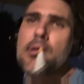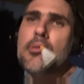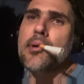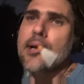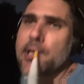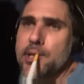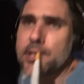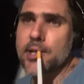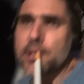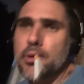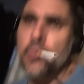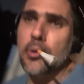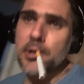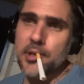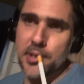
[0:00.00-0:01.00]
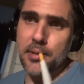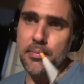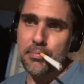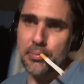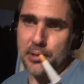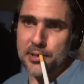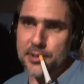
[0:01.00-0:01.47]
of ways, it's worse than
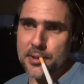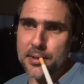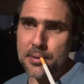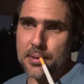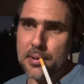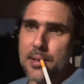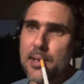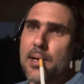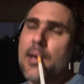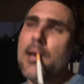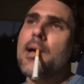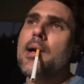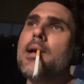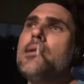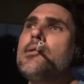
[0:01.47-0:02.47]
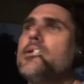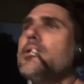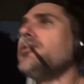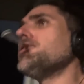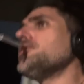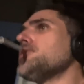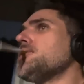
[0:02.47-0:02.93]
prison. So
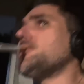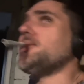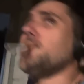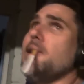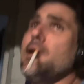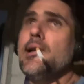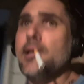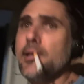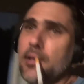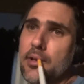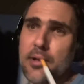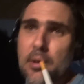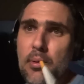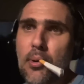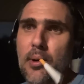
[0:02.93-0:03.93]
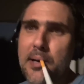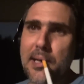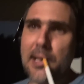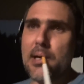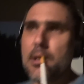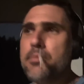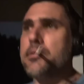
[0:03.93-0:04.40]
they'll say that they want to
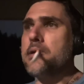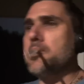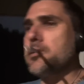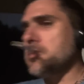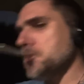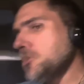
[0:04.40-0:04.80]
help you,